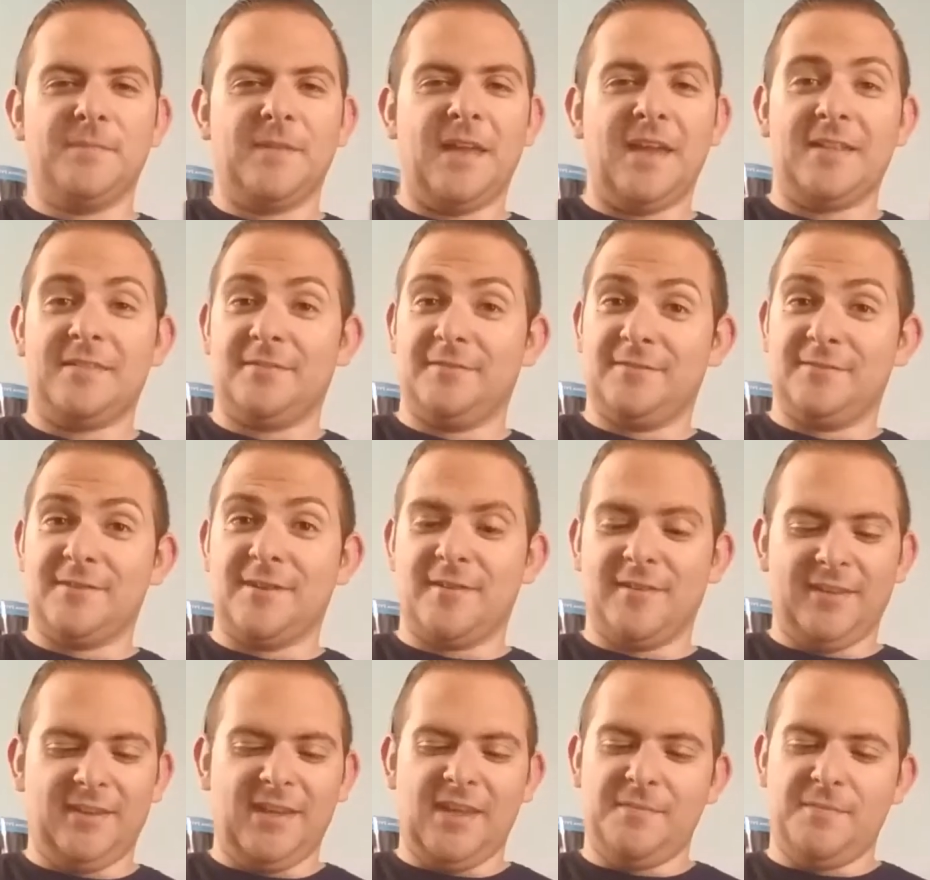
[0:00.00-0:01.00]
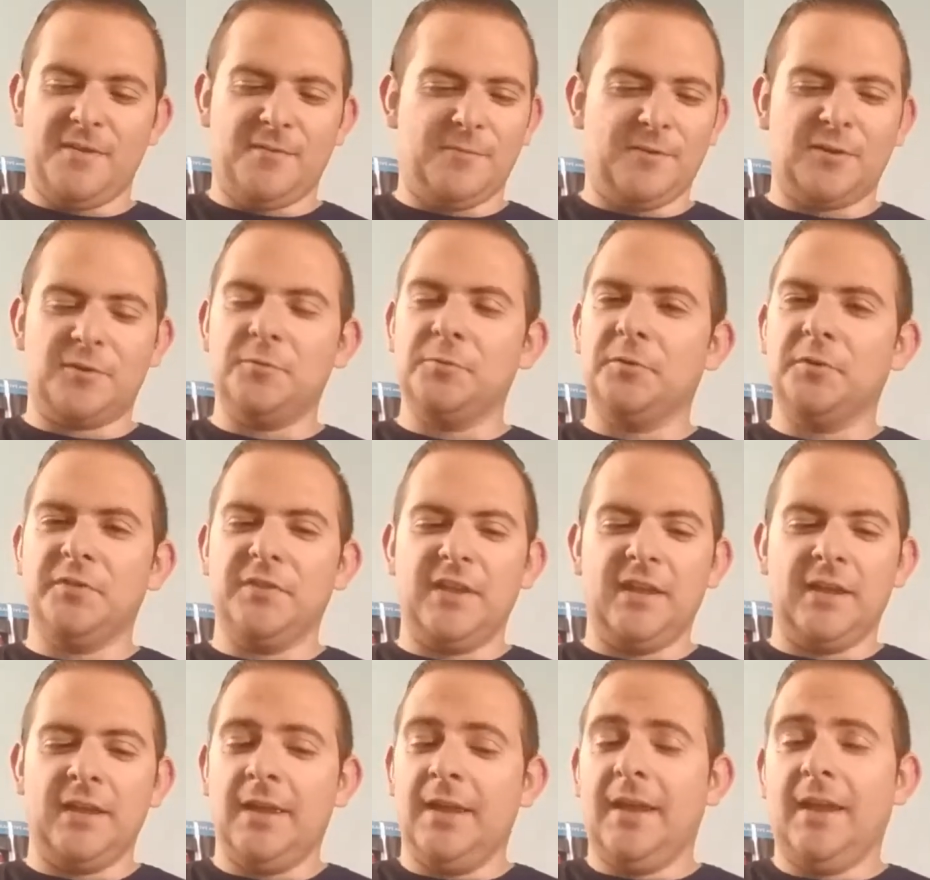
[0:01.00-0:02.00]
at Starlight Gaming. What a cool
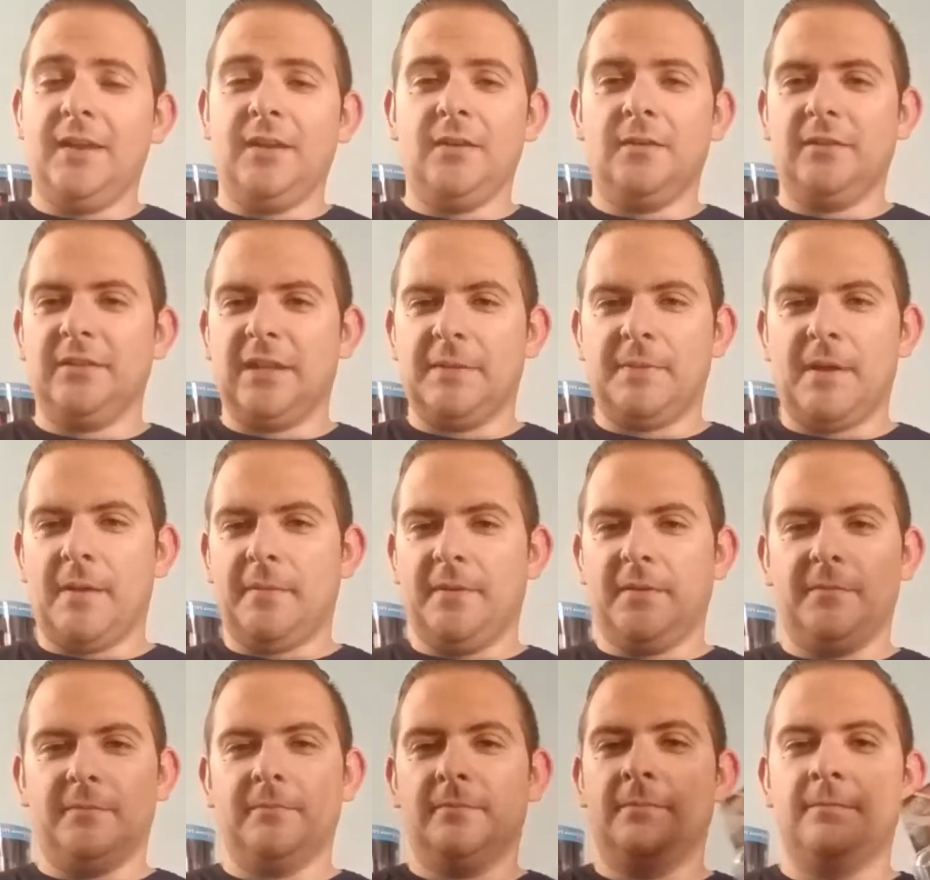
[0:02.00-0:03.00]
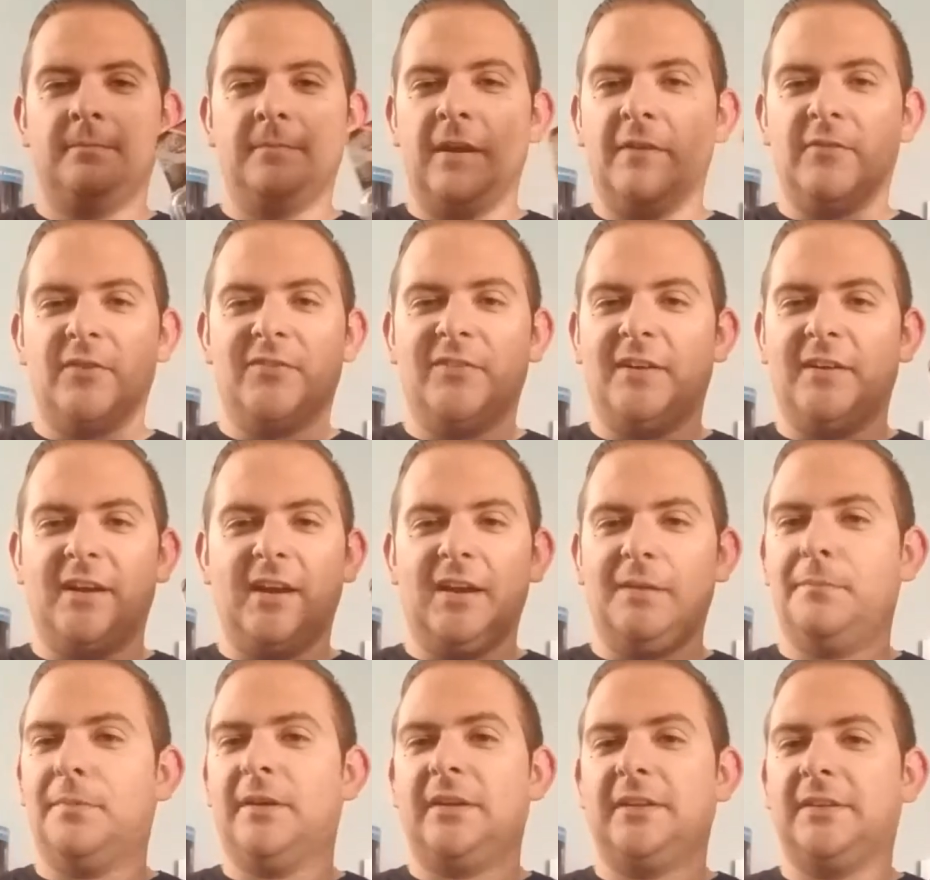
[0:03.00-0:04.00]
thing. And you know what? They probably never found
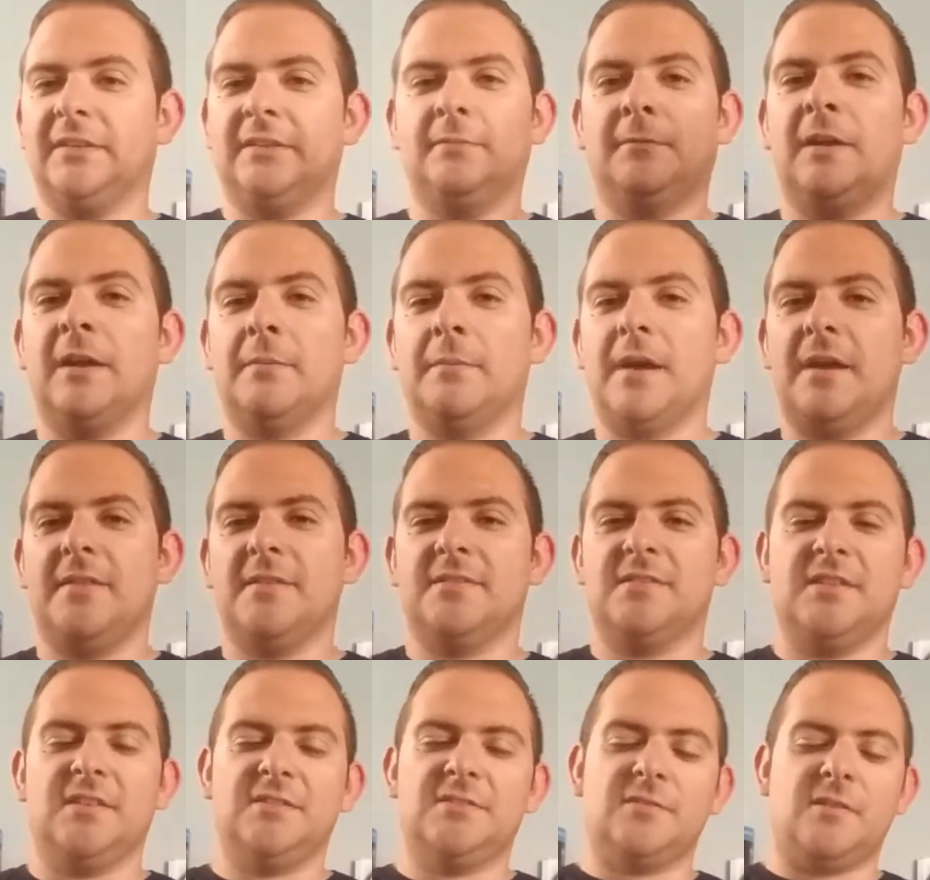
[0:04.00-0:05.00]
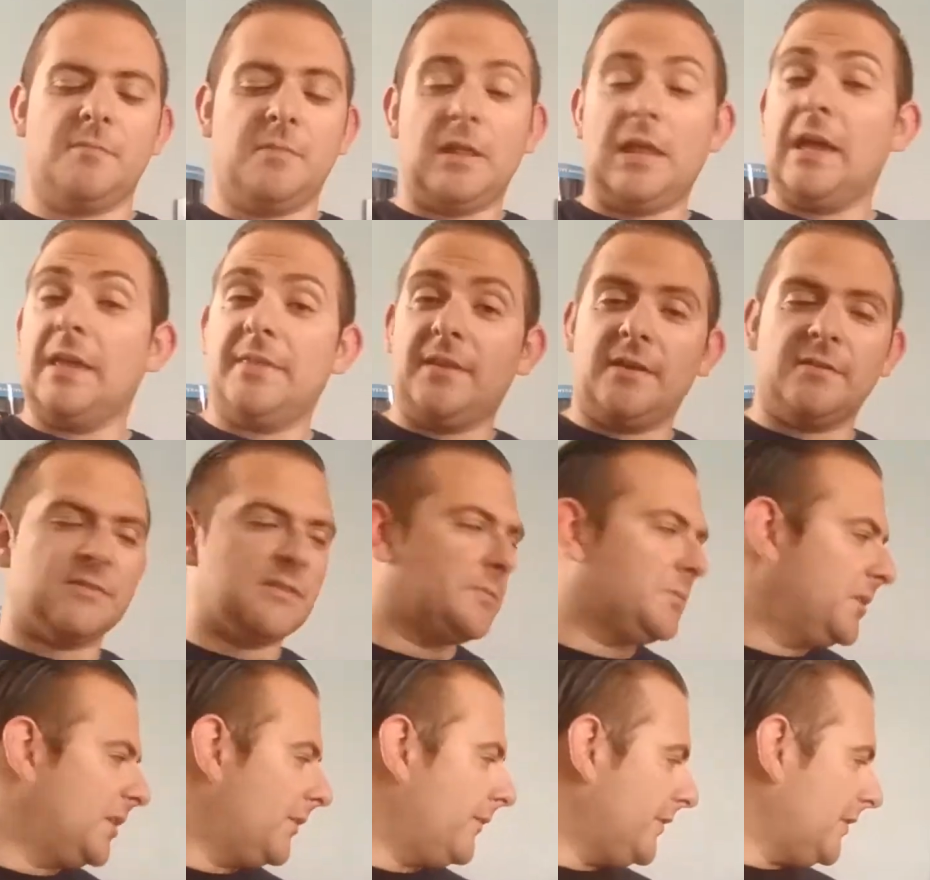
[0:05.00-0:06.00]
anybody to want to buy this thing, so I'm glad that I was able
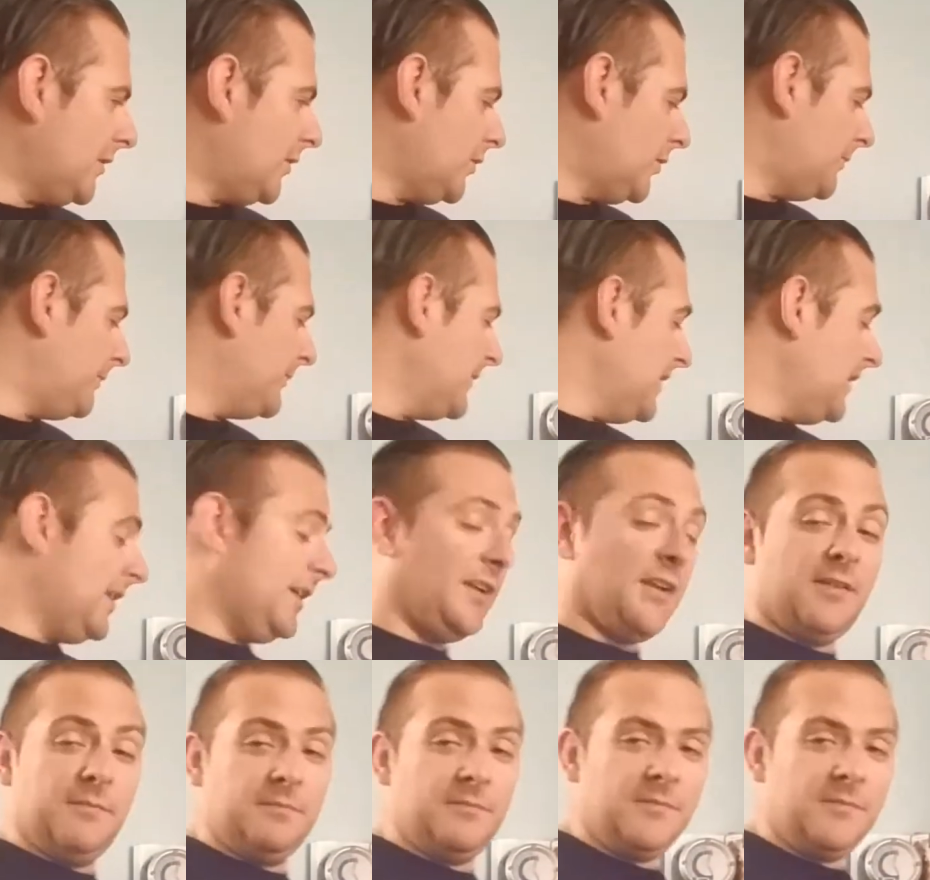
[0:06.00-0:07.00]
to give it a home, and I'm